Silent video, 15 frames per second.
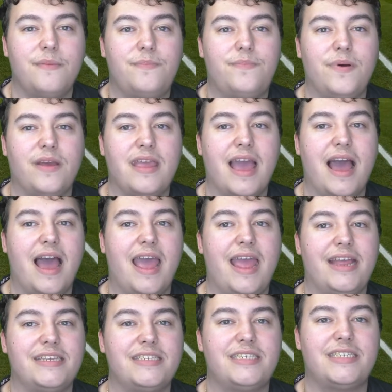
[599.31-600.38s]
But yeah,
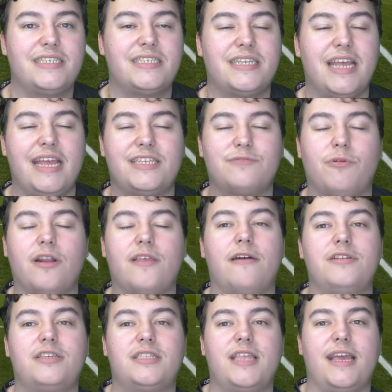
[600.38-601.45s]
it's one of
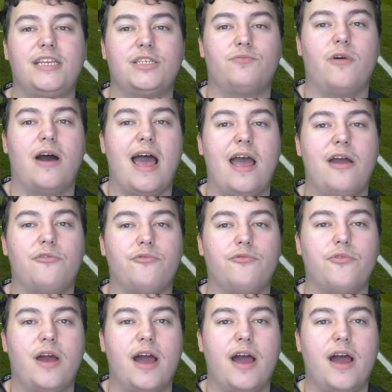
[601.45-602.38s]
those things where